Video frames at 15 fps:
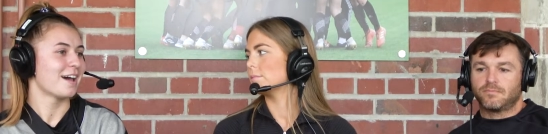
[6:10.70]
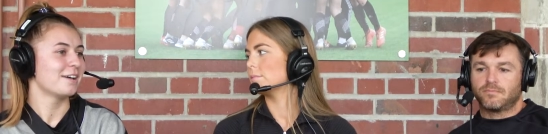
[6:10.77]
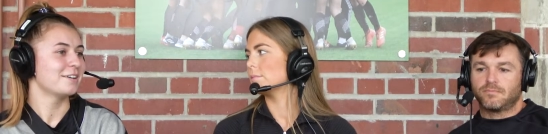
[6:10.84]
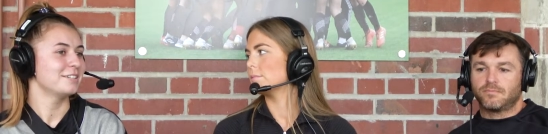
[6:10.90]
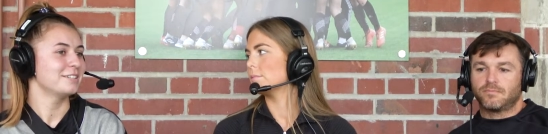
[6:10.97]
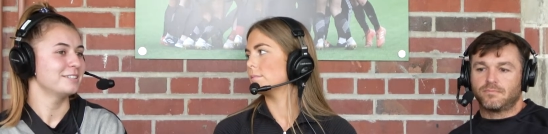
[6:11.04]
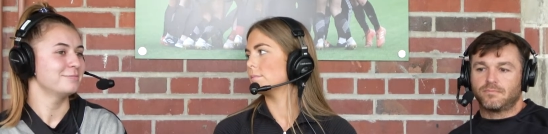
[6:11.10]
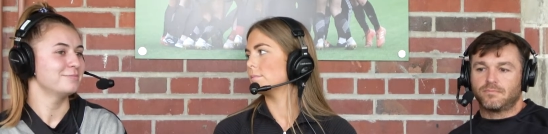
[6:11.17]

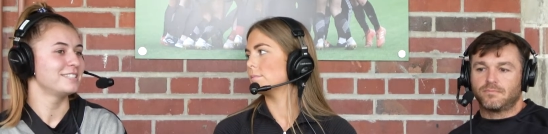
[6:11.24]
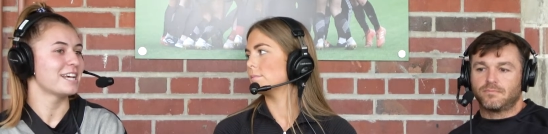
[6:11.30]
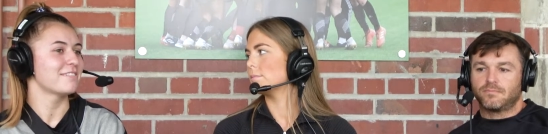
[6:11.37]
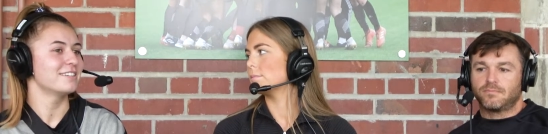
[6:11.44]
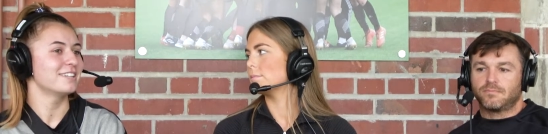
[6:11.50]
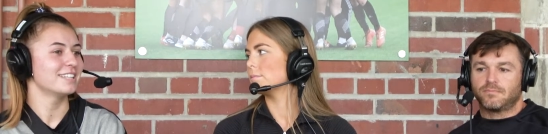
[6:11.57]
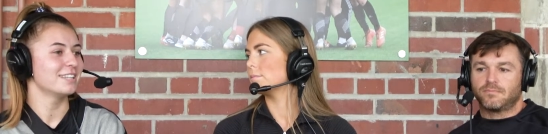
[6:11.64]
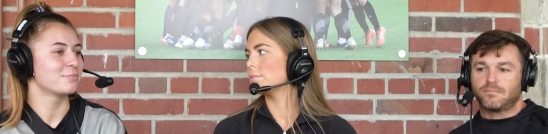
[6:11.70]

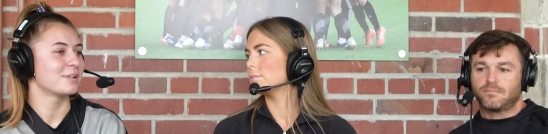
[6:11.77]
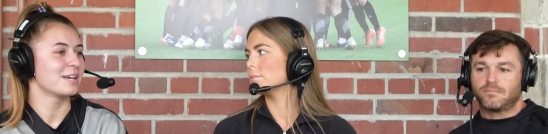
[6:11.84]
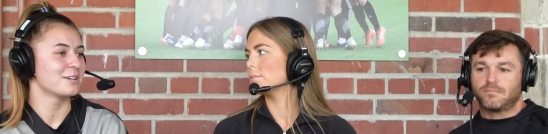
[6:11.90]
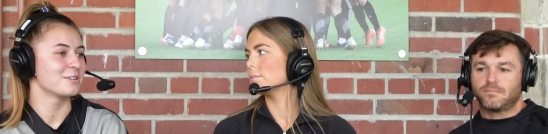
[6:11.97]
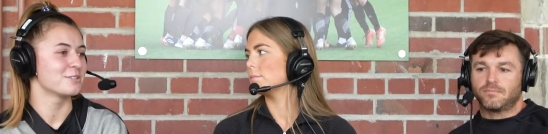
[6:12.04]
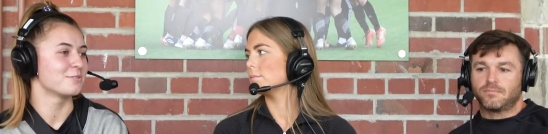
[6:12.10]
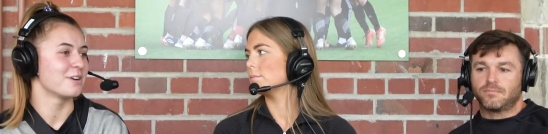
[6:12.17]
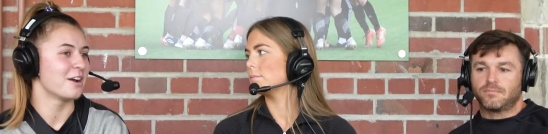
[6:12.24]
Speaker 1: Definitely the
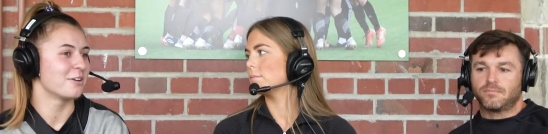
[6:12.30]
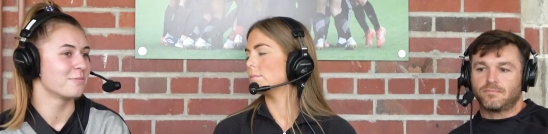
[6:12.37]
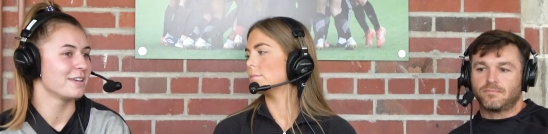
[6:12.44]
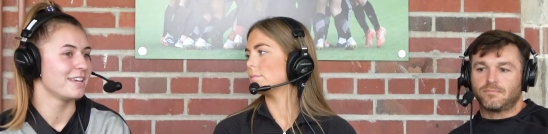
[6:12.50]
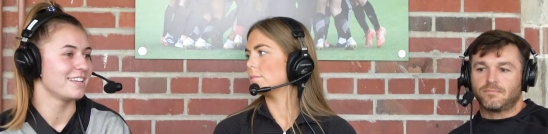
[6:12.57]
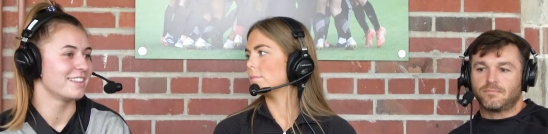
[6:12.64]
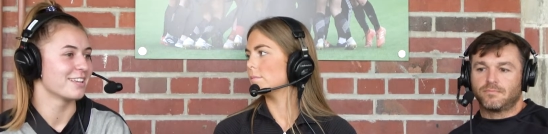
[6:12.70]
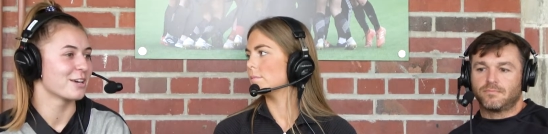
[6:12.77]
players around
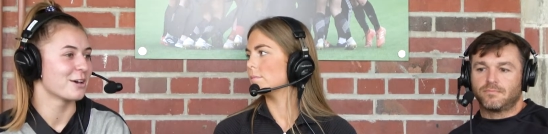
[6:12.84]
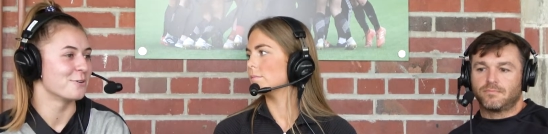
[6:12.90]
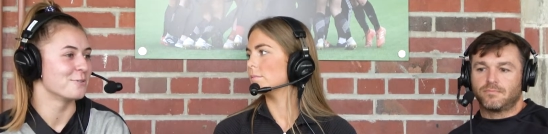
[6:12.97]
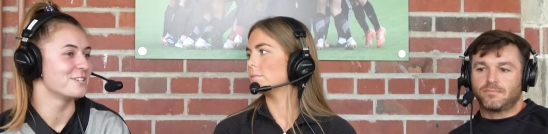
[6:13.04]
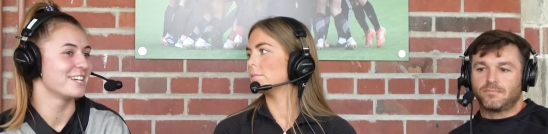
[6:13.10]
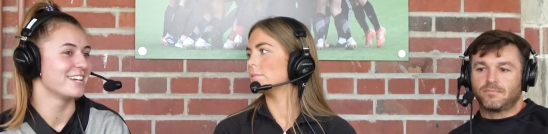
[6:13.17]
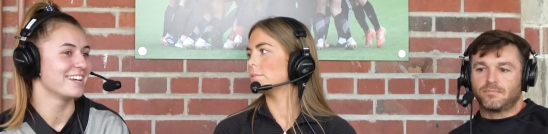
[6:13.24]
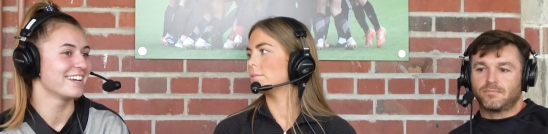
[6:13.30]
me and the
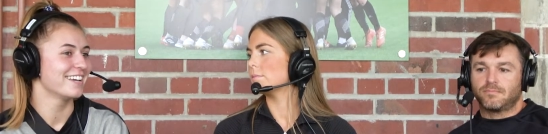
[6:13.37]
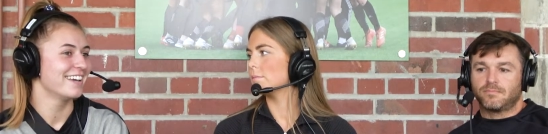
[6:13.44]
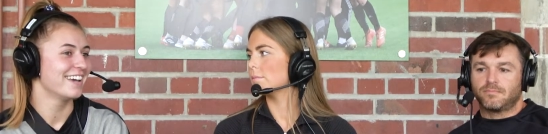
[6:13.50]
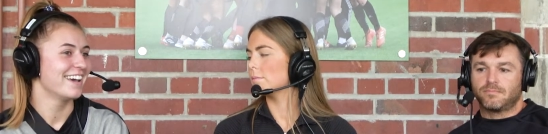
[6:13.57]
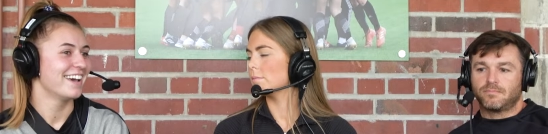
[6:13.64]
coaching.